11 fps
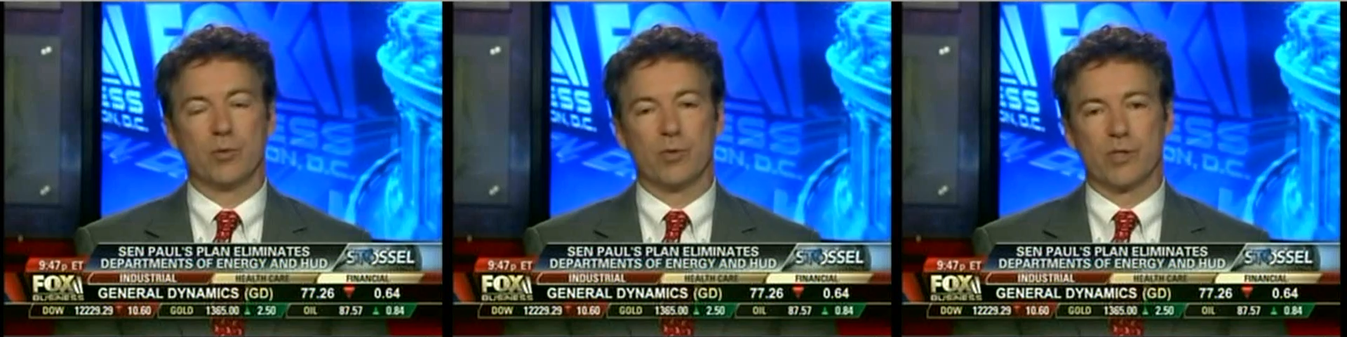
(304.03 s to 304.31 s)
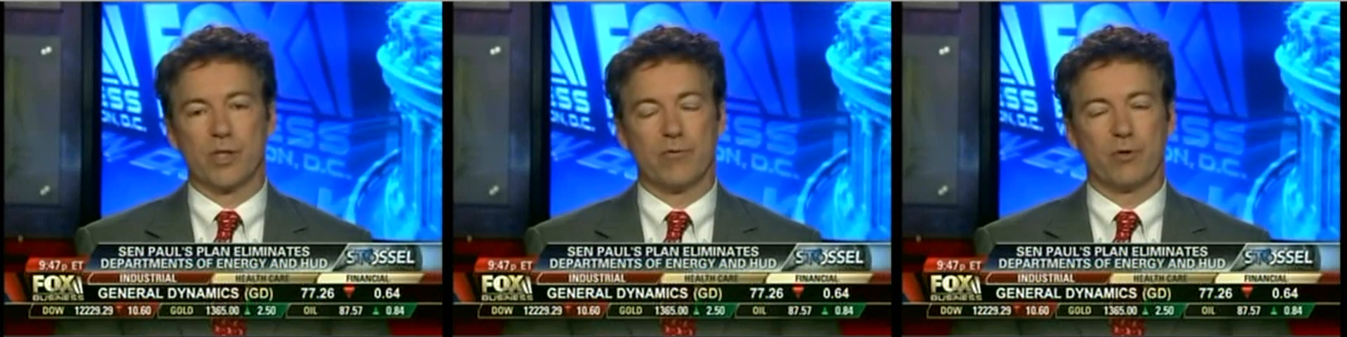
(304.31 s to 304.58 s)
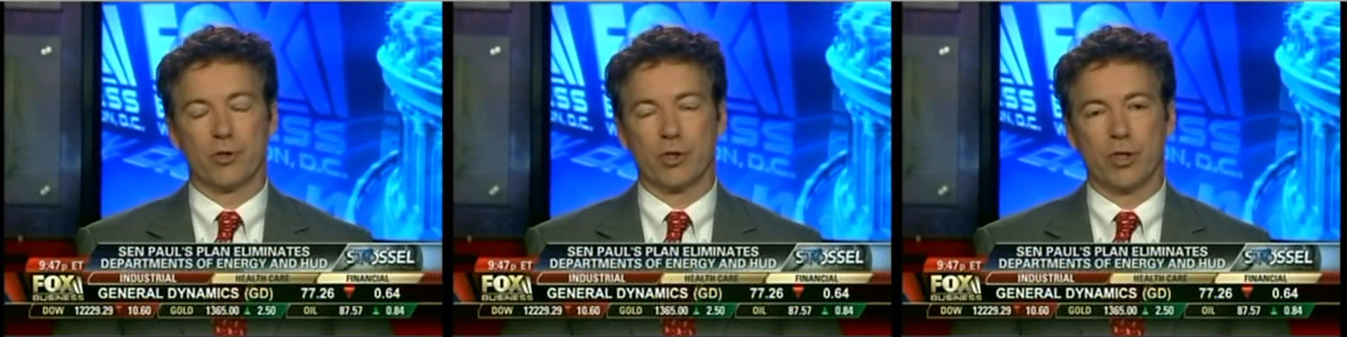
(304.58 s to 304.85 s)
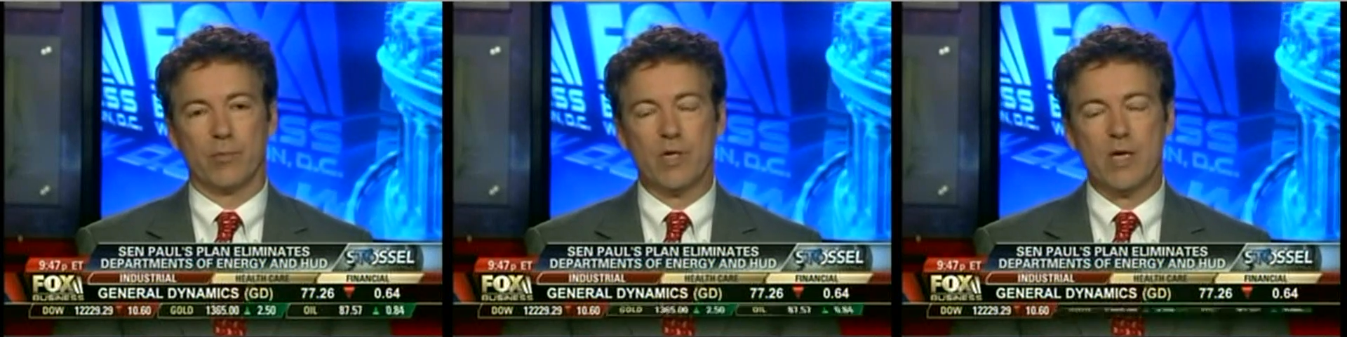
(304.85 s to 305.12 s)
in
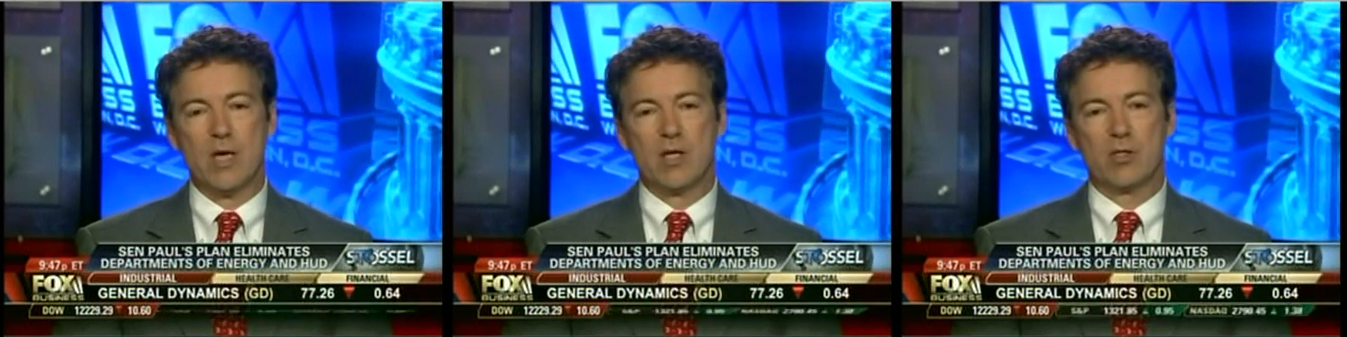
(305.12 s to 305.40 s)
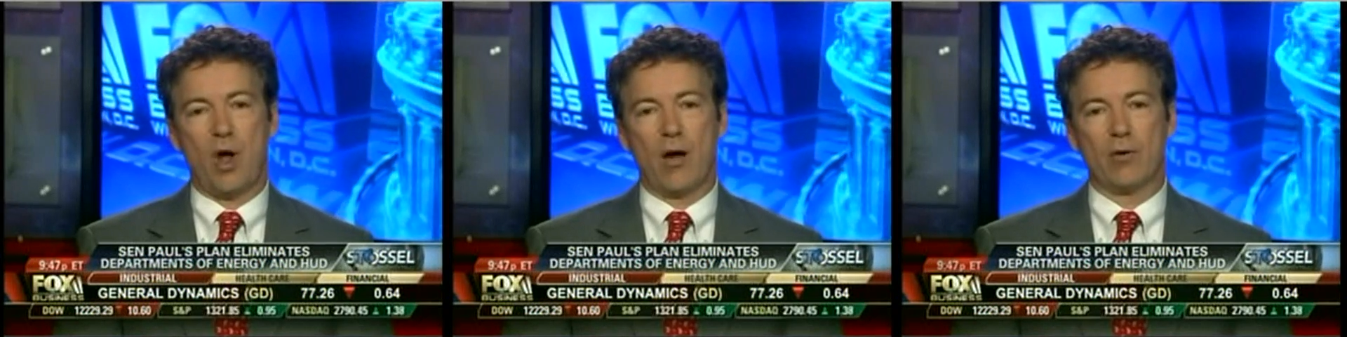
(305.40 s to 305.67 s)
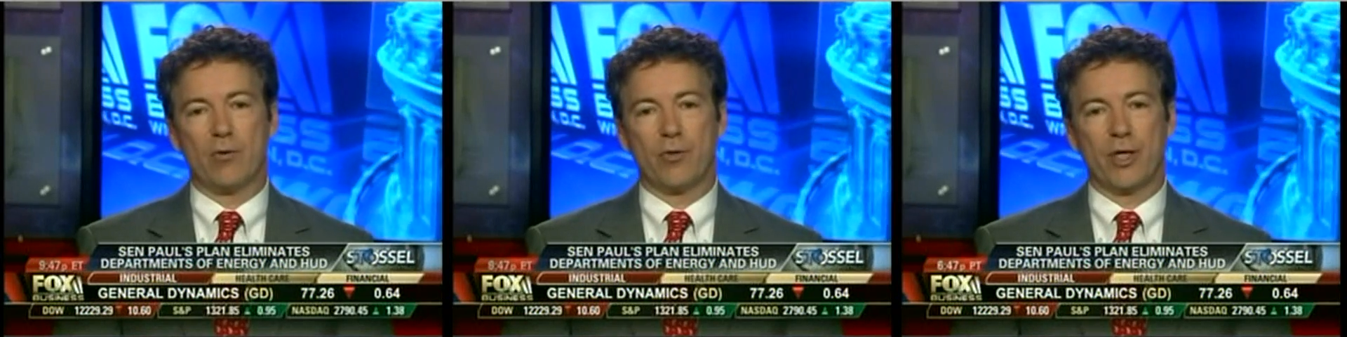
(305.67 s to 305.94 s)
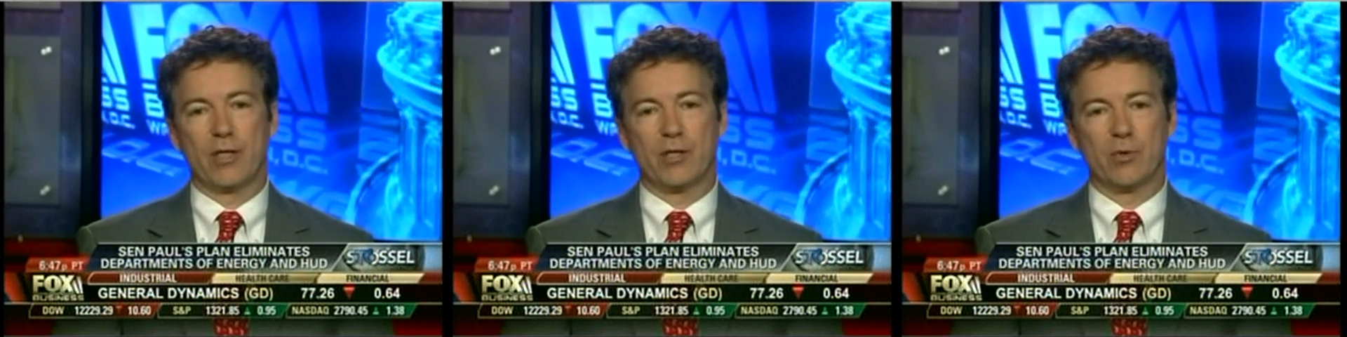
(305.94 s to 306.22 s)
receivership. So I don't
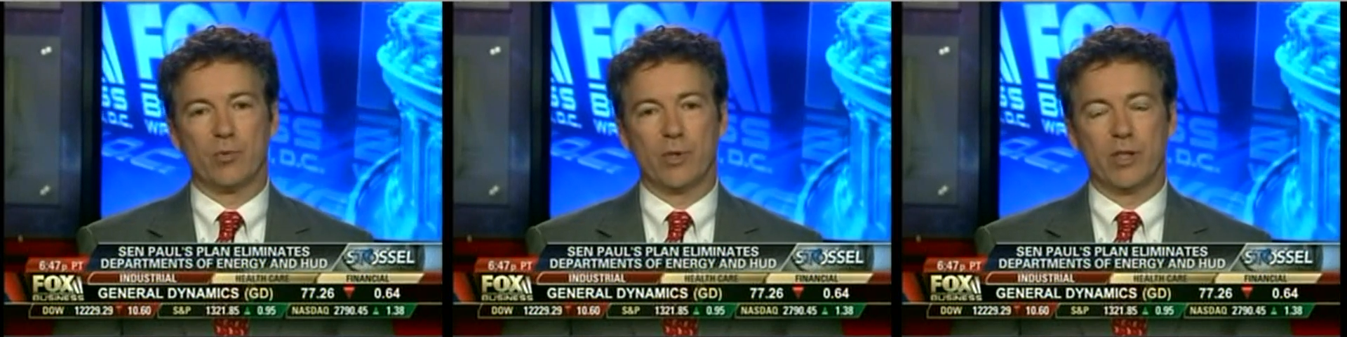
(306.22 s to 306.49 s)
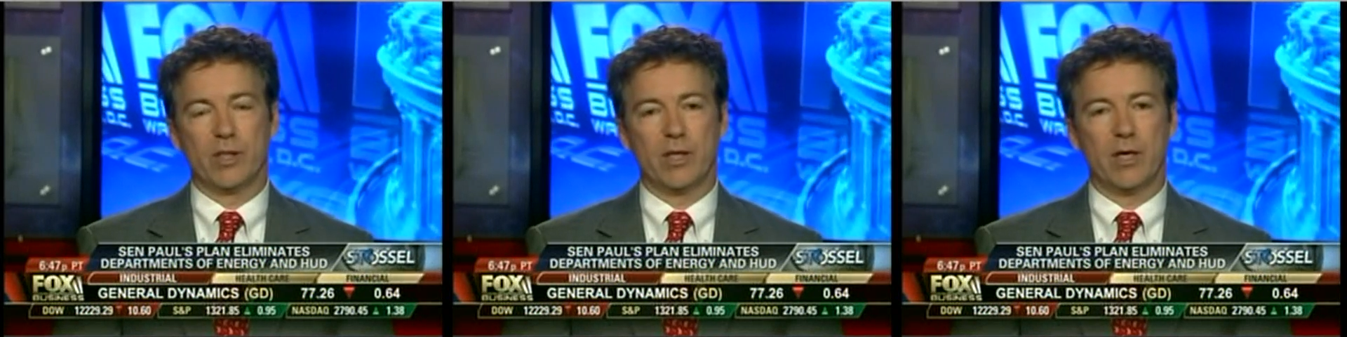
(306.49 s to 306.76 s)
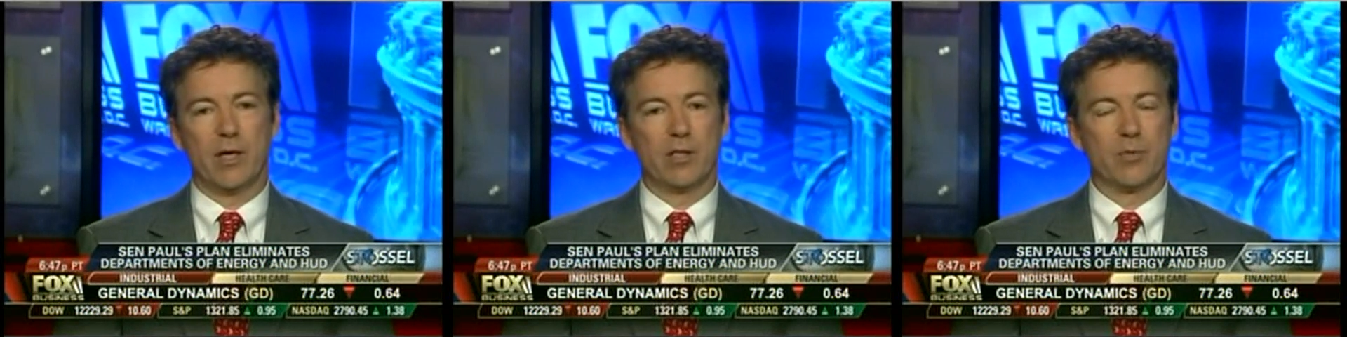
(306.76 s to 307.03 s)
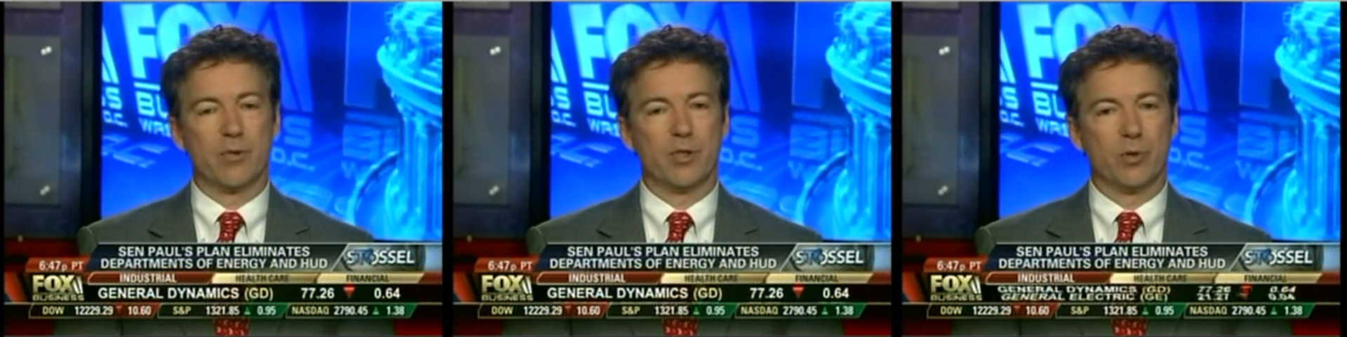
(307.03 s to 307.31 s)
think that really HUD
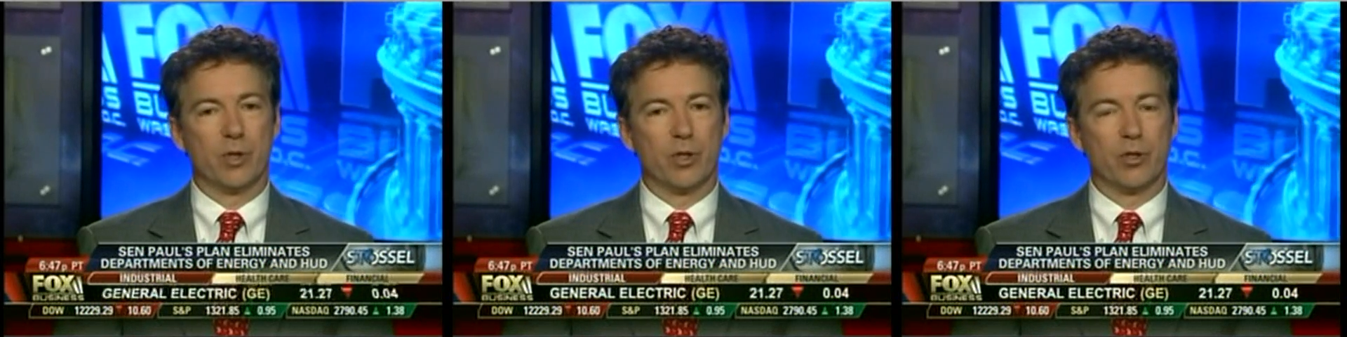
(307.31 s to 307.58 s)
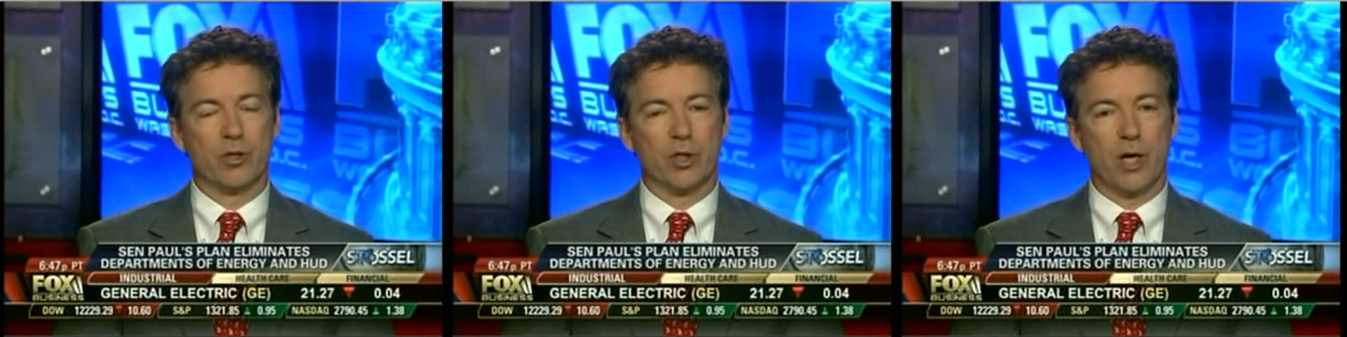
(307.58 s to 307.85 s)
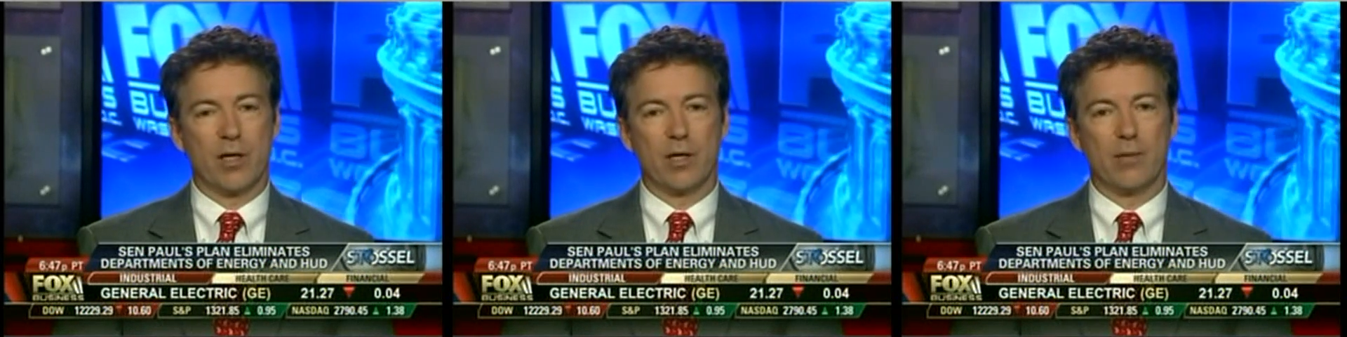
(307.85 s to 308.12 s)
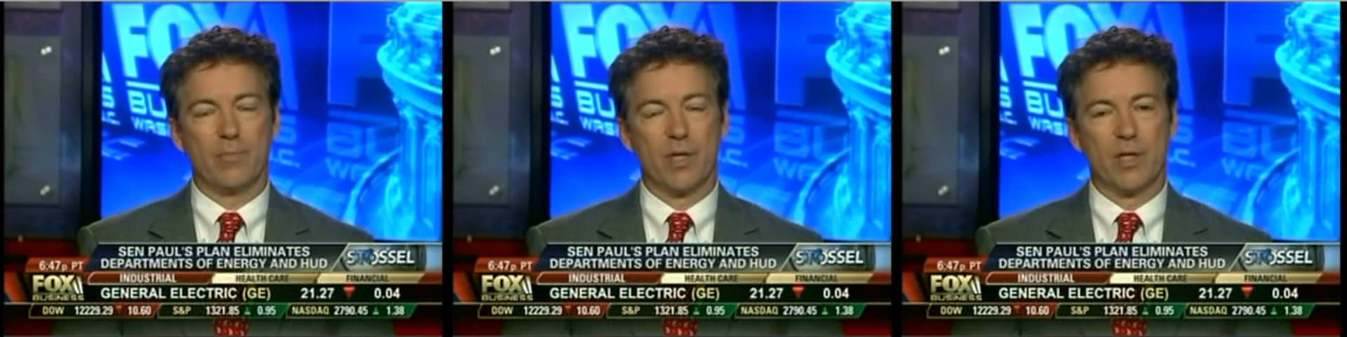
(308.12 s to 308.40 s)
has been doing a good
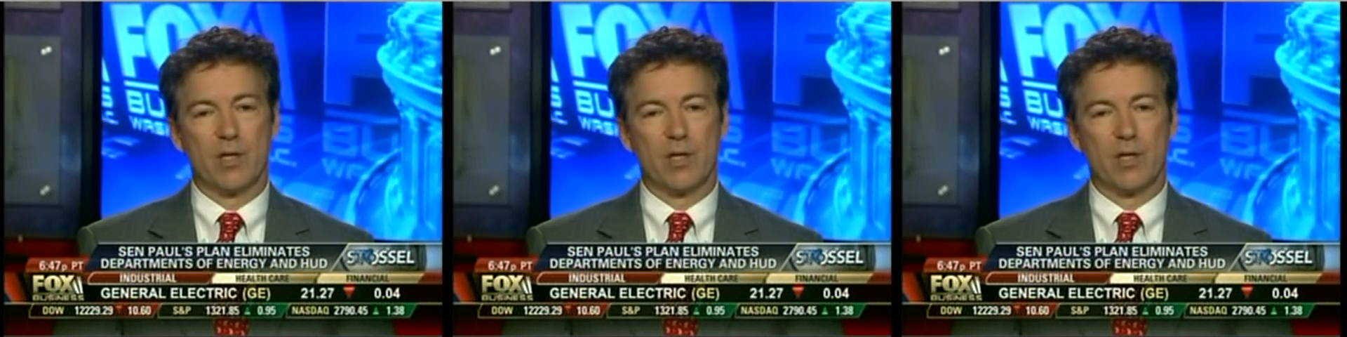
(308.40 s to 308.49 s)
job.